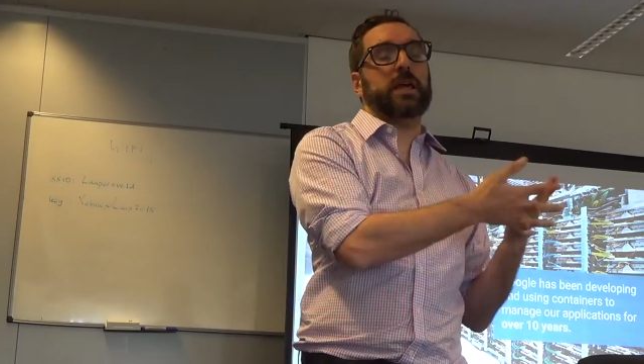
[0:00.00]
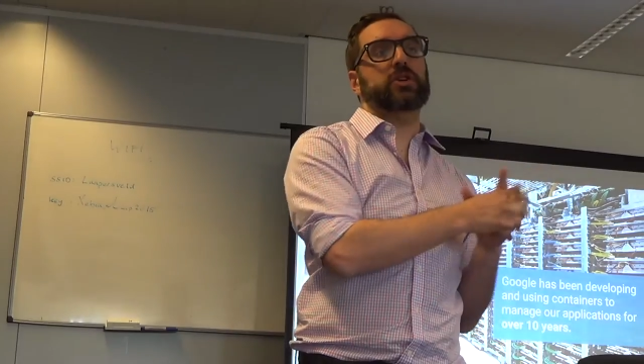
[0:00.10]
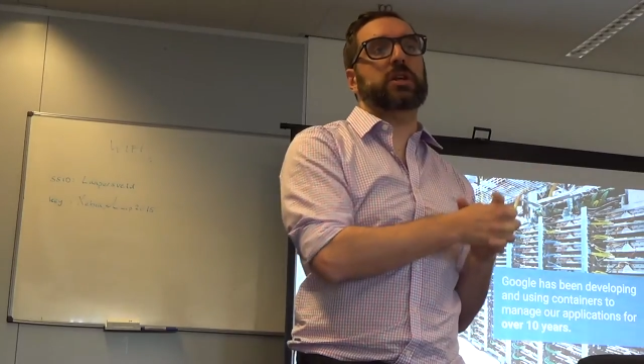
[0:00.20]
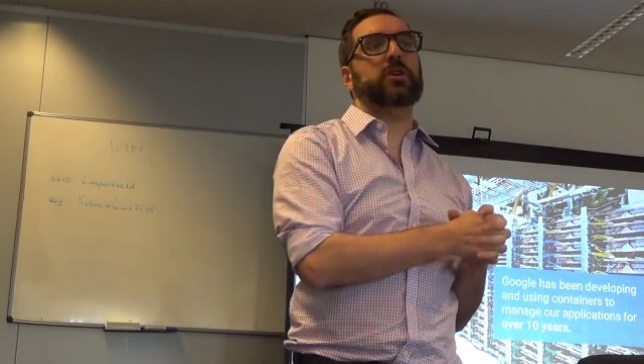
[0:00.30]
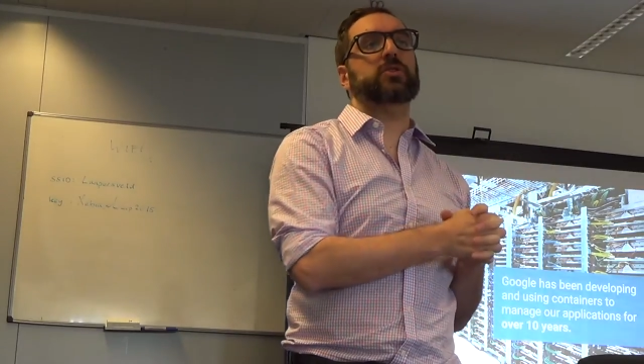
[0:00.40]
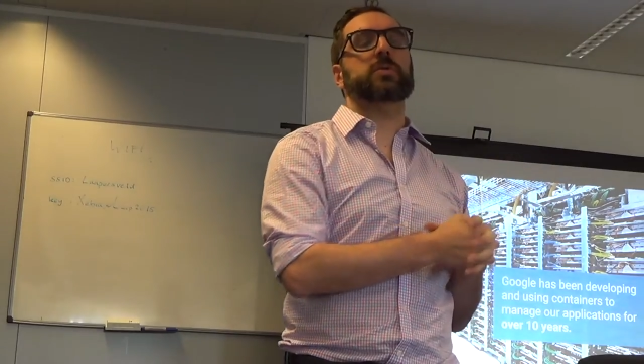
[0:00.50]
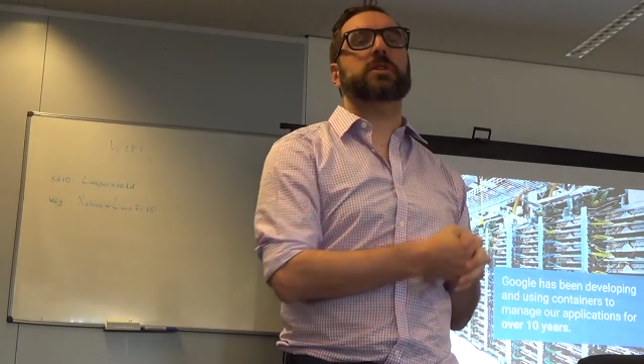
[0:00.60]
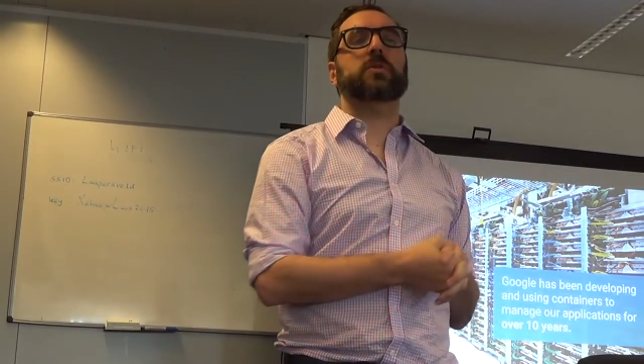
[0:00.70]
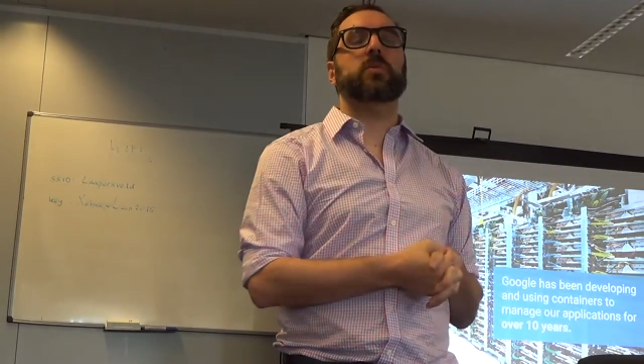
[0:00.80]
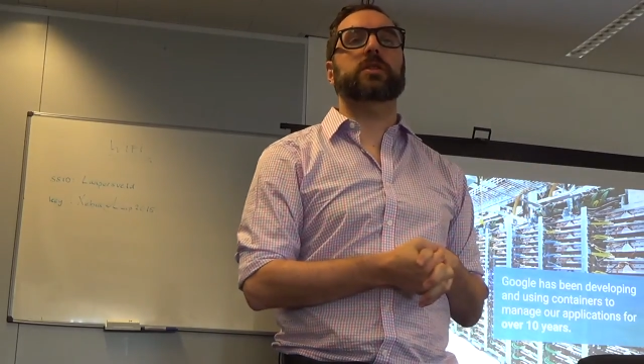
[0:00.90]
engineers were
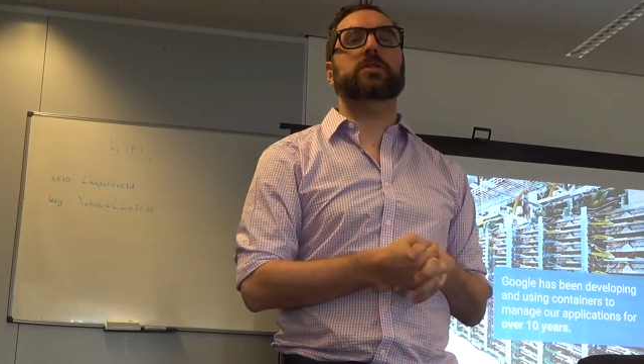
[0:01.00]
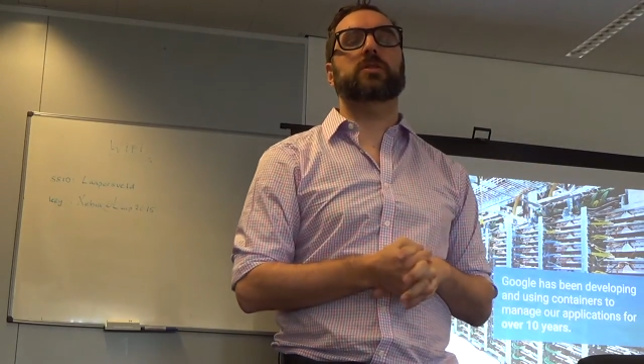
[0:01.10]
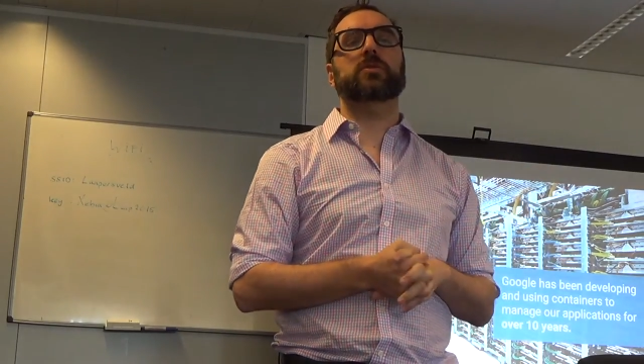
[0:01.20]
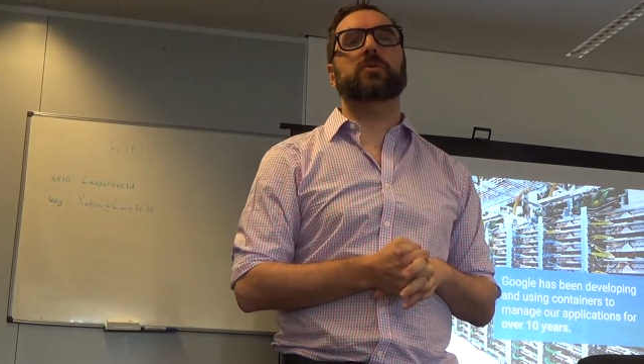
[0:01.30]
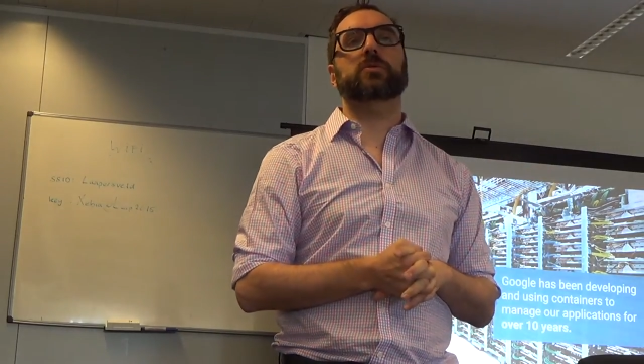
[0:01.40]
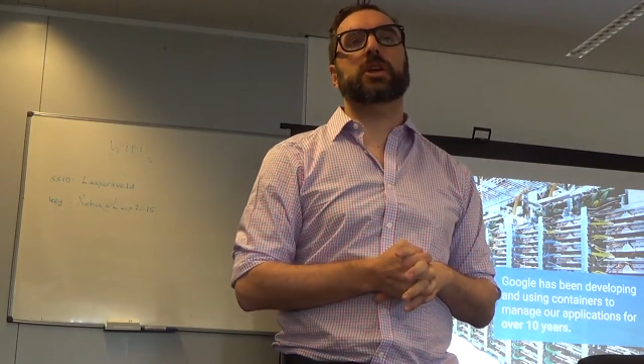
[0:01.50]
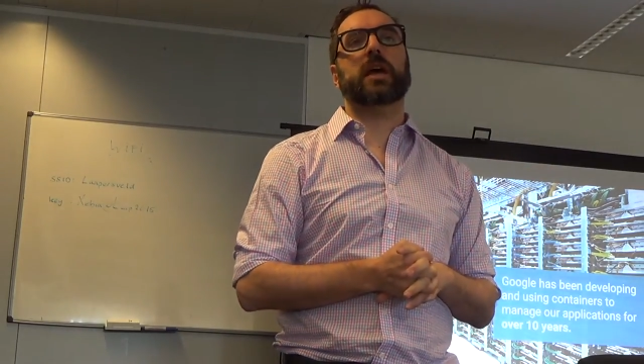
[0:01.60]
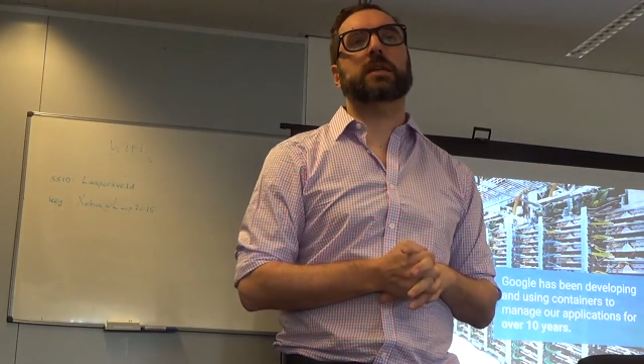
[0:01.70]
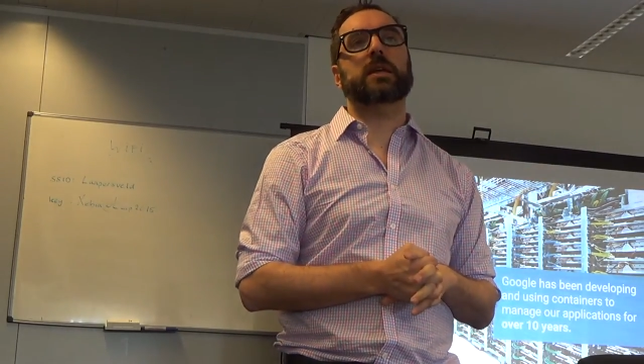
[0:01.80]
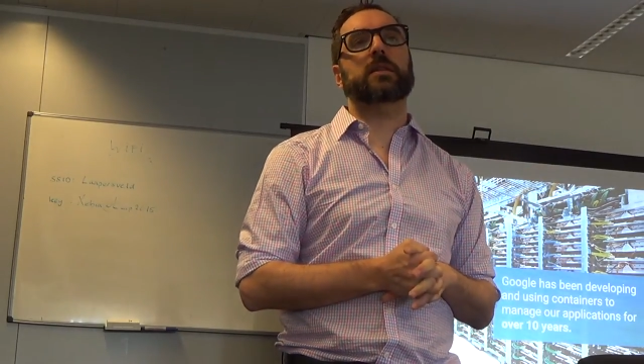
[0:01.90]
the ones who
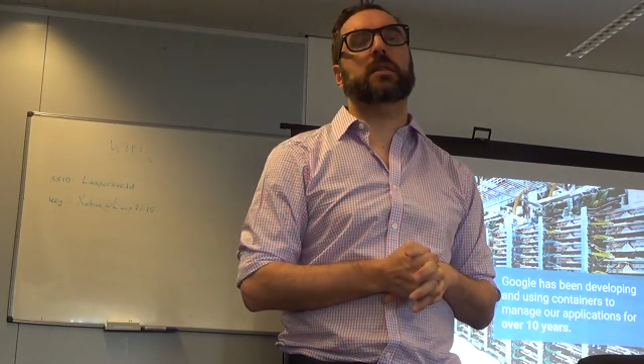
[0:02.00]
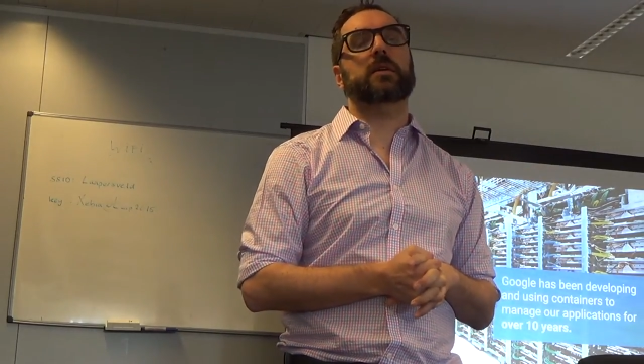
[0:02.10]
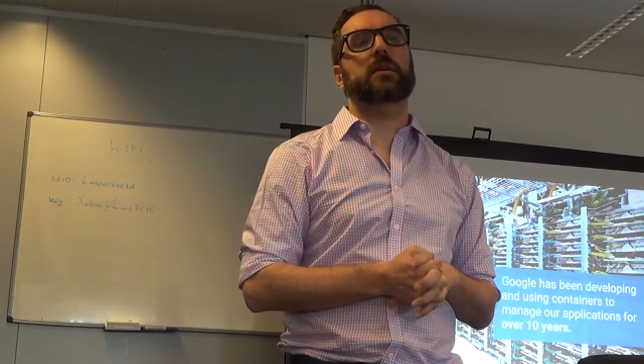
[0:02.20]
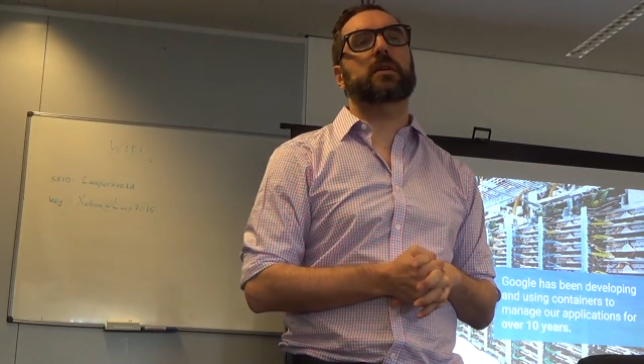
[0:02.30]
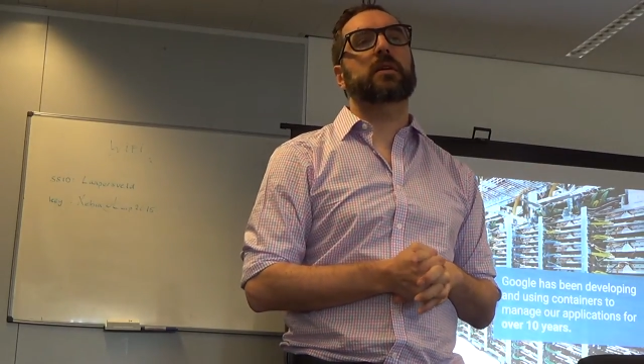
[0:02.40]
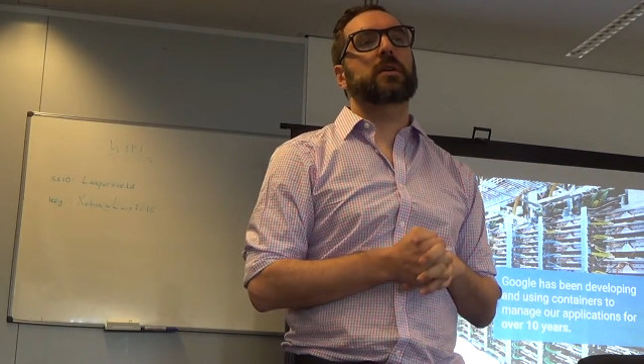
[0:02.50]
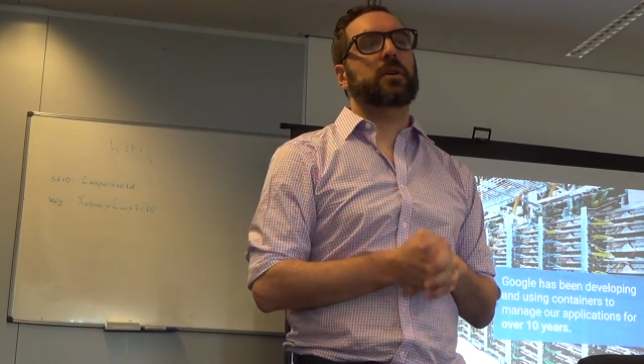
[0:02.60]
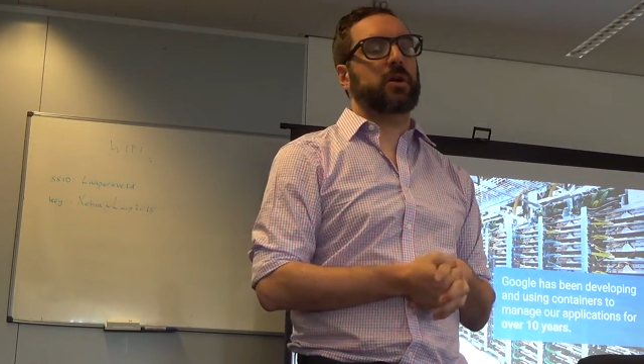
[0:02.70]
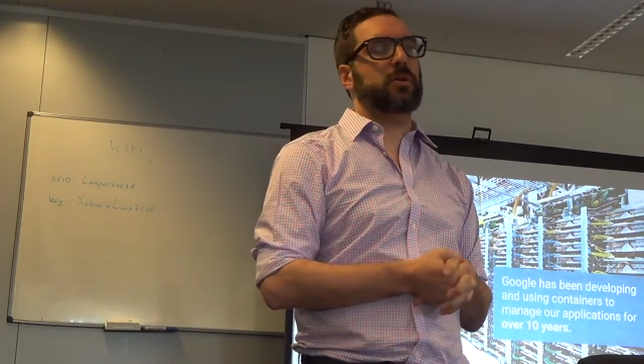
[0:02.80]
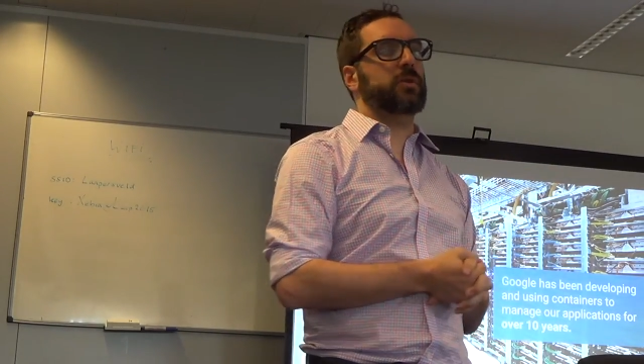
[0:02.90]
checked in the
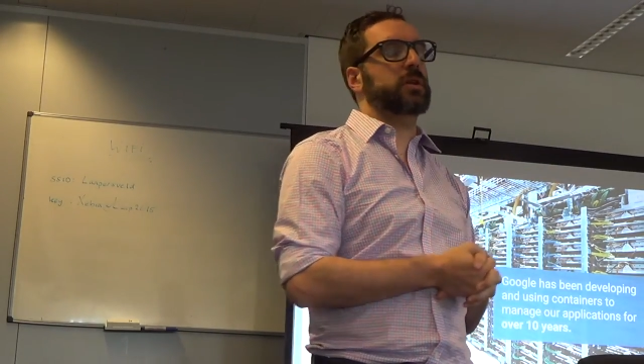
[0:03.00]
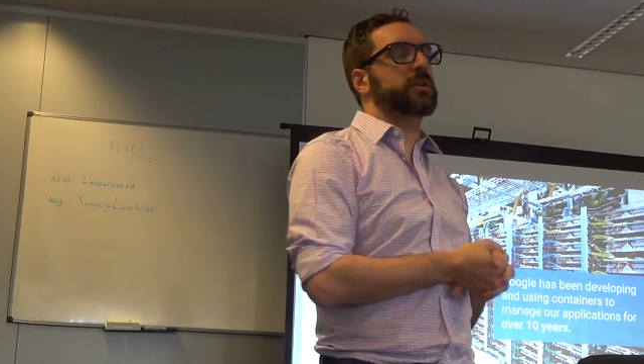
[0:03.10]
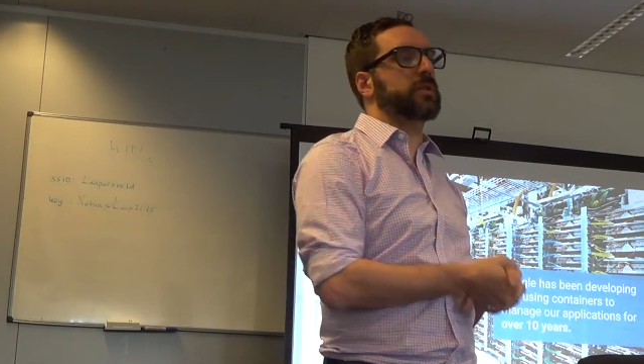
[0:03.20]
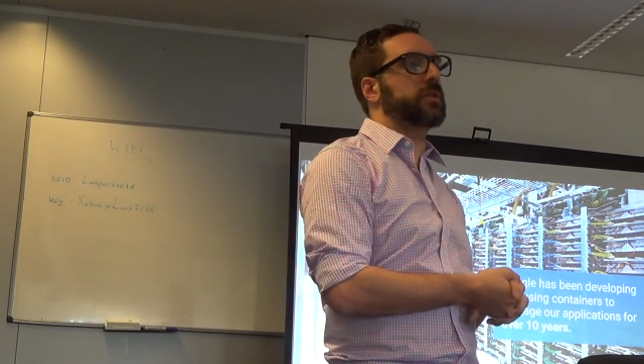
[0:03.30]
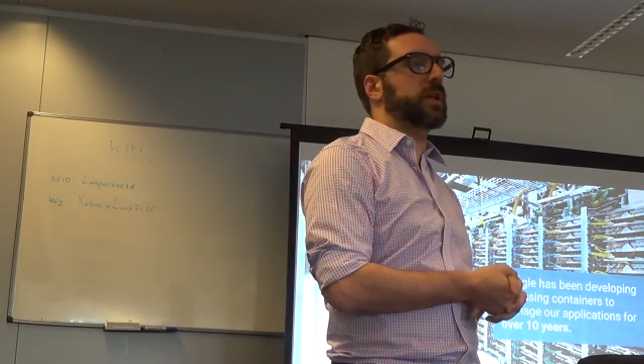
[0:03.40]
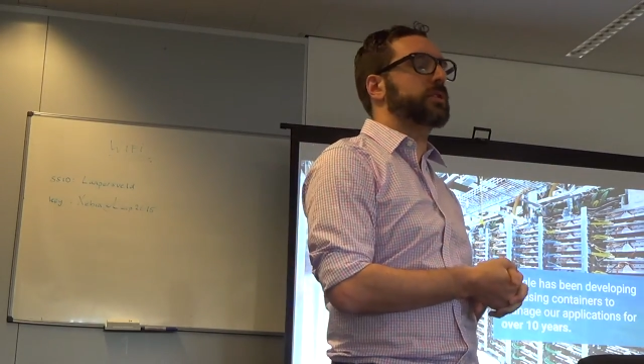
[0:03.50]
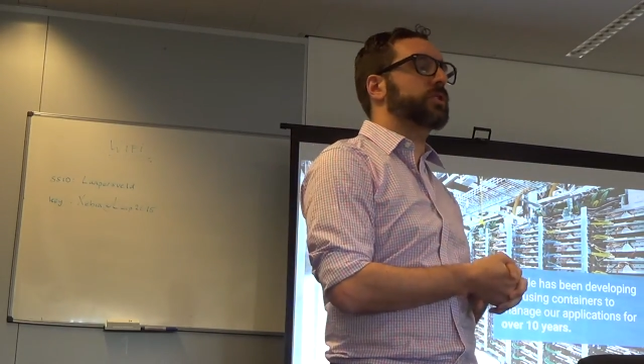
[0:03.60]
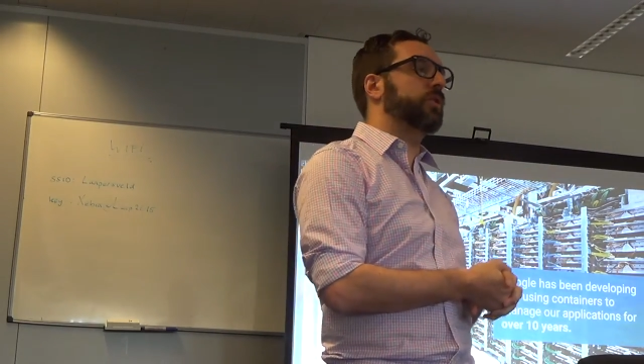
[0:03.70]
code into the Linux